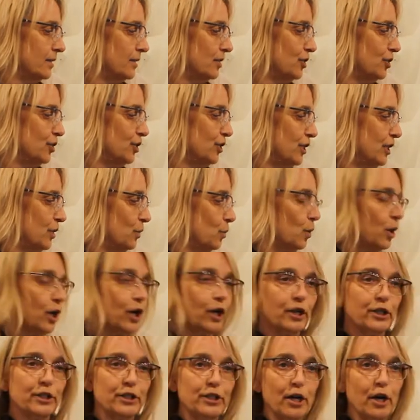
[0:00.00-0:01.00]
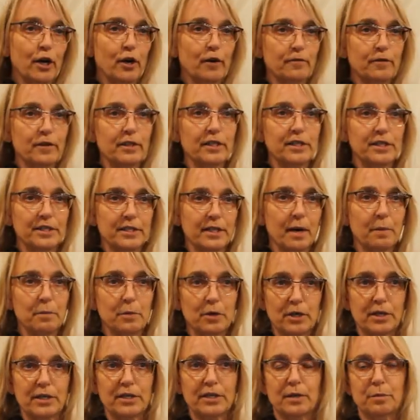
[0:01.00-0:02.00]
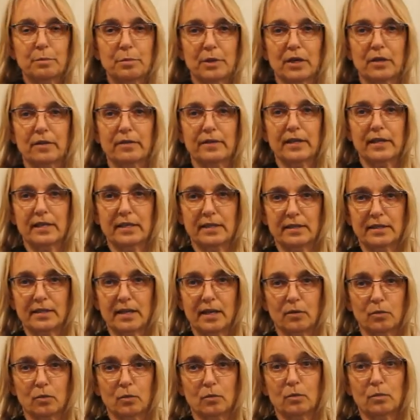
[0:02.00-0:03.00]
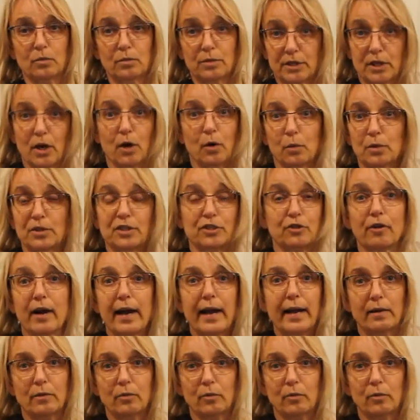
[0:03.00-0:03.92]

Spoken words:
she worked over the summer to build these, and so it was great.